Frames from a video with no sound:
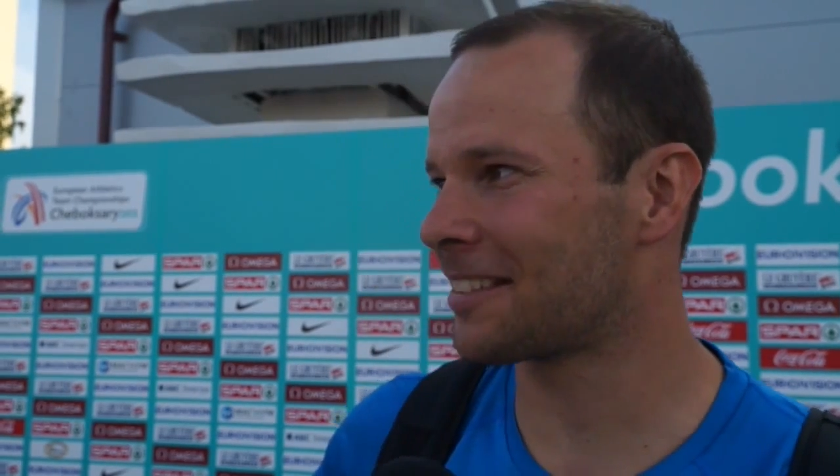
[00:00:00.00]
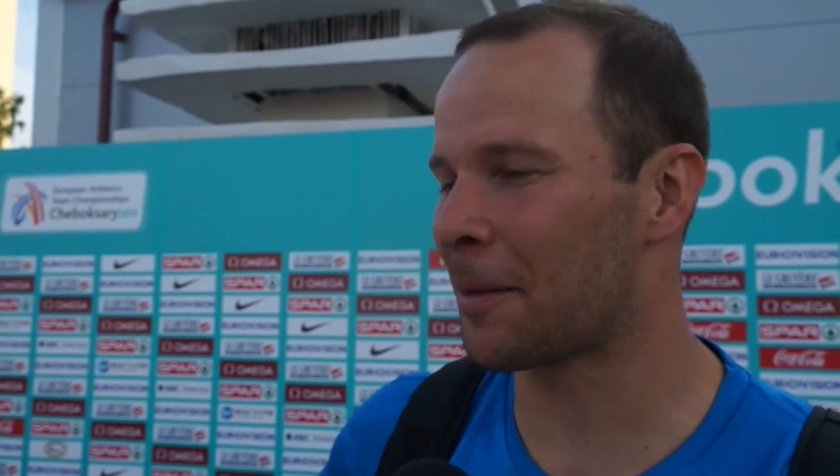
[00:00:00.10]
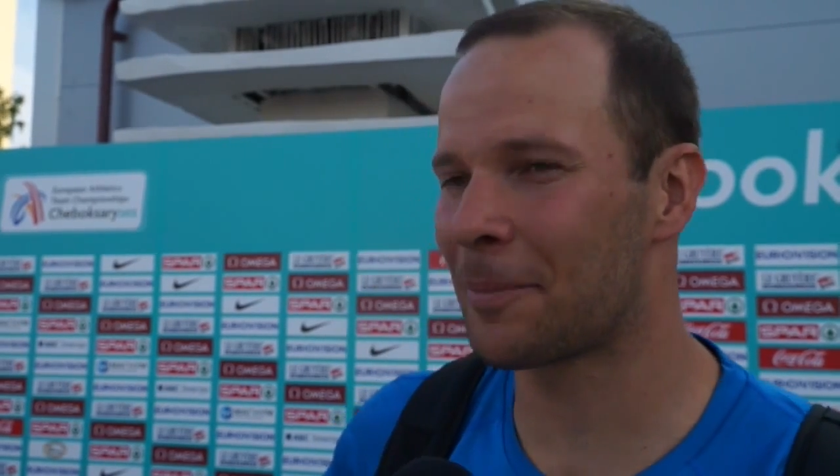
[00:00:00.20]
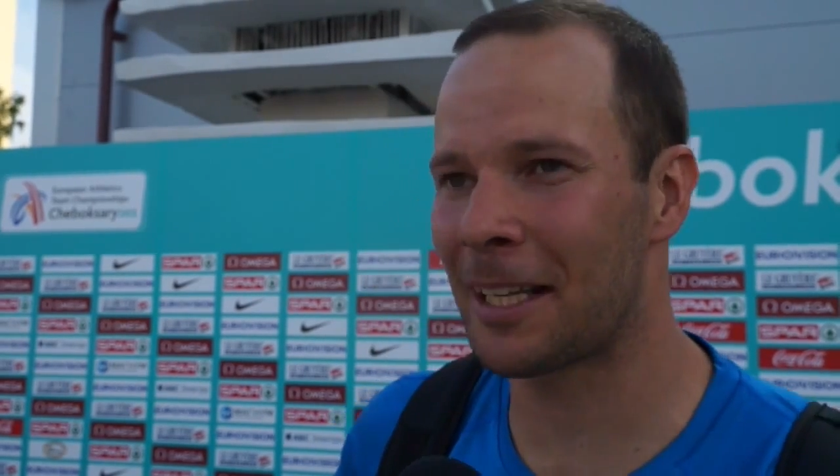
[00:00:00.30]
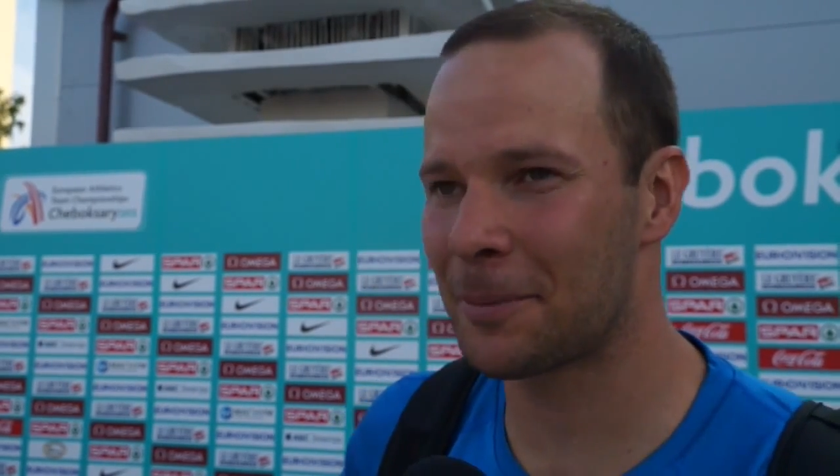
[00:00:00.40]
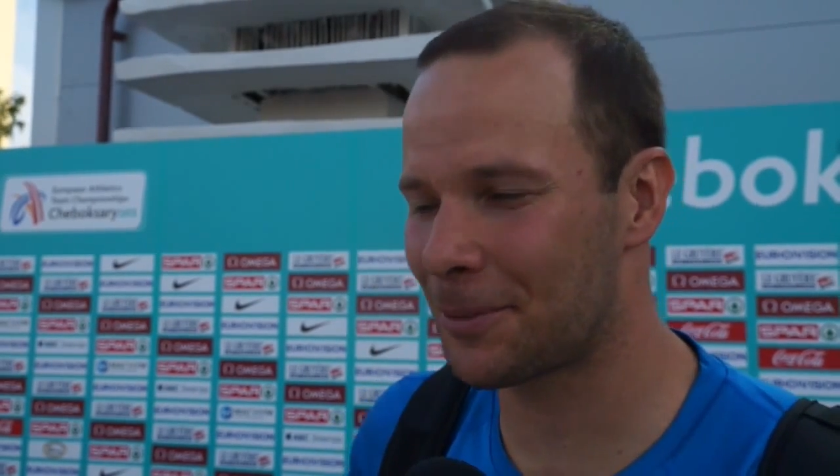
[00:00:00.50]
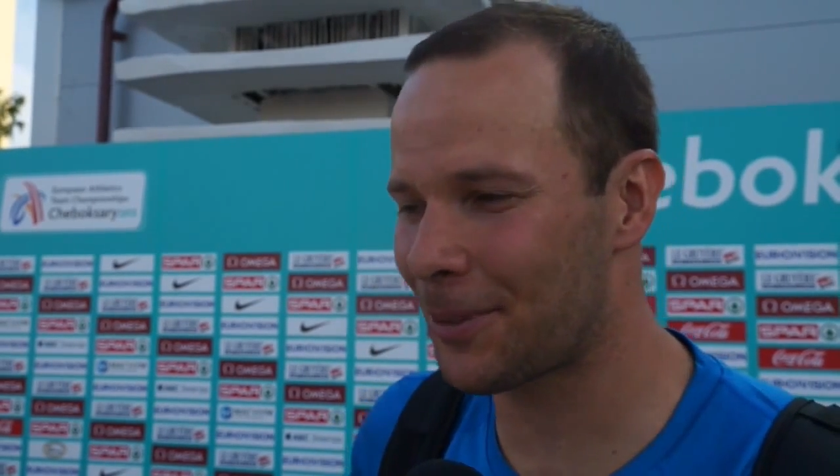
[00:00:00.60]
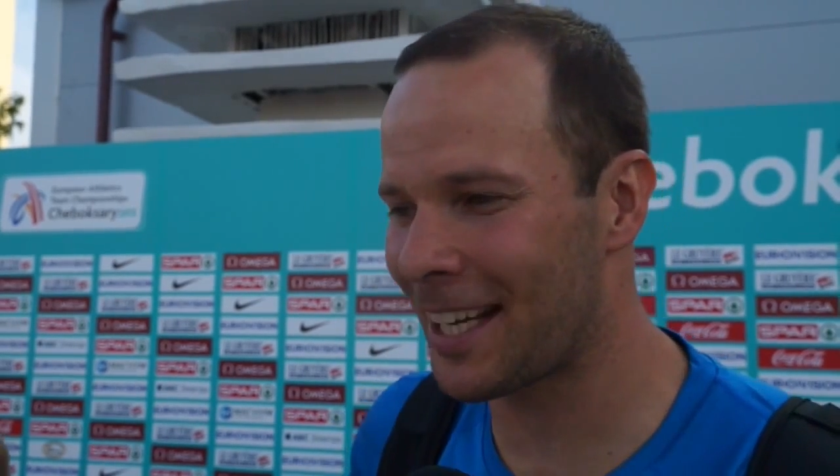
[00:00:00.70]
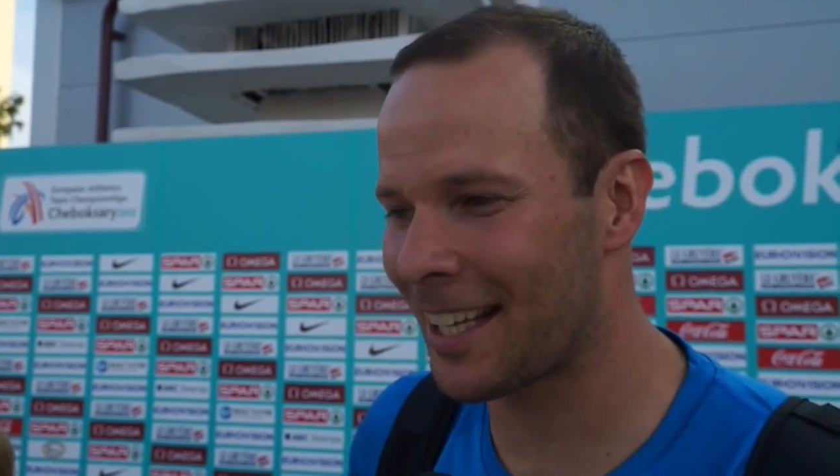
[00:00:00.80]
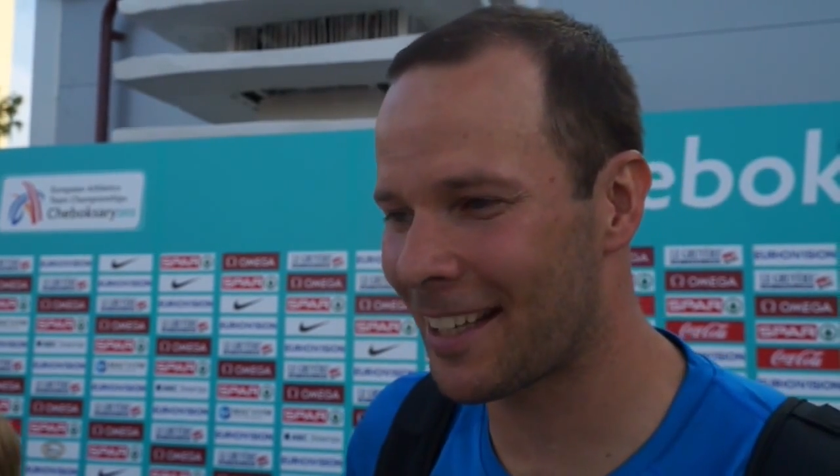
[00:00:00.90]
sometimes
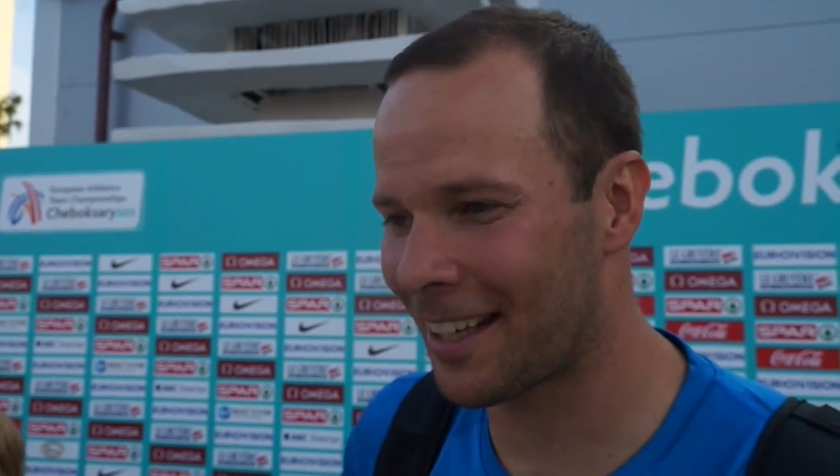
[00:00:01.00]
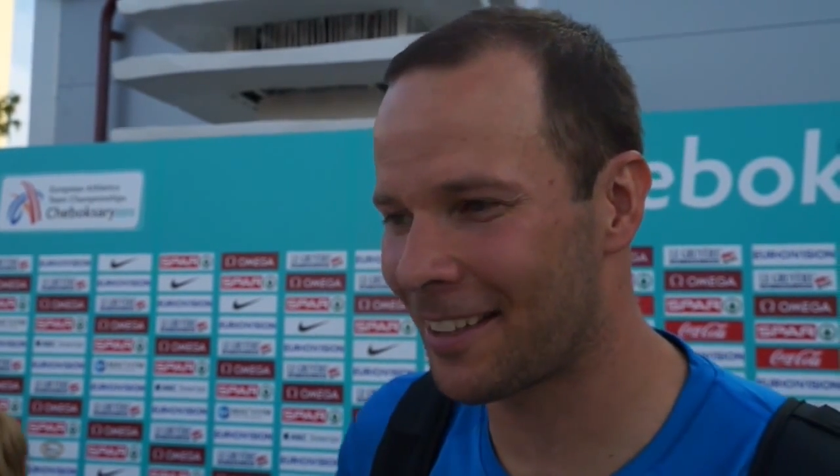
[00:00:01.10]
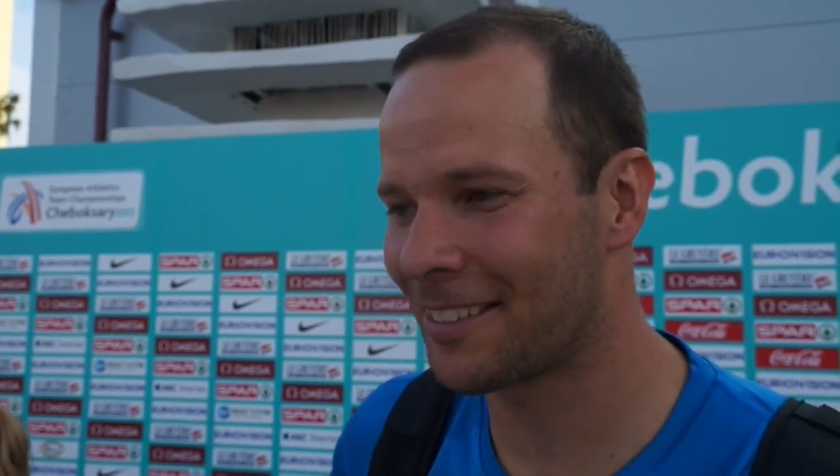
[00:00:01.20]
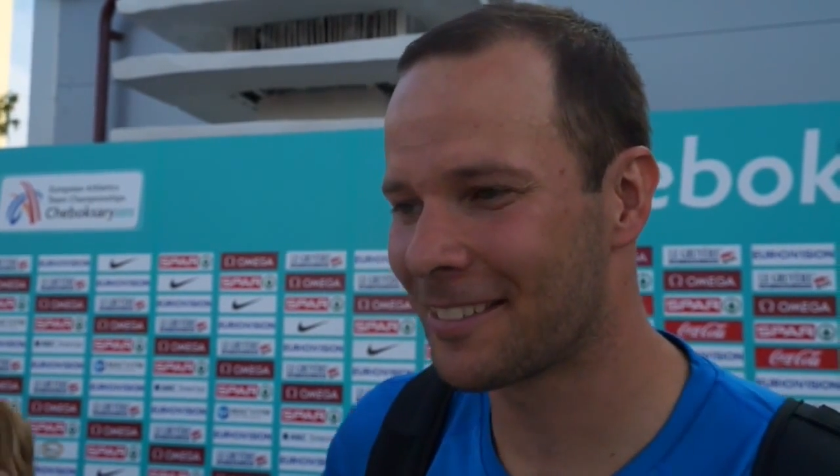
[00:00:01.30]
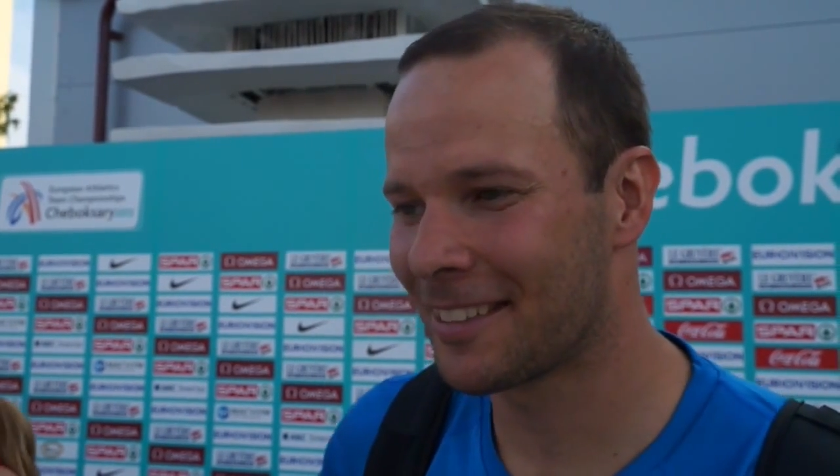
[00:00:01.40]
training there.